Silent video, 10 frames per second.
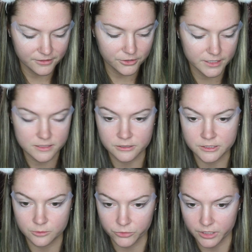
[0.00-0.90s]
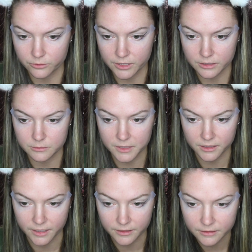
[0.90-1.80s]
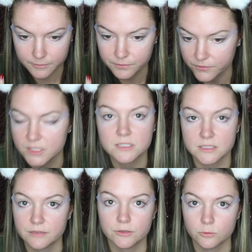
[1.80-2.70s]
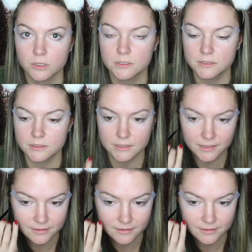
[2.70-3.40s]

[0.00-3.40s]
You guys know I don't breathe when I do my liner. This is even worse.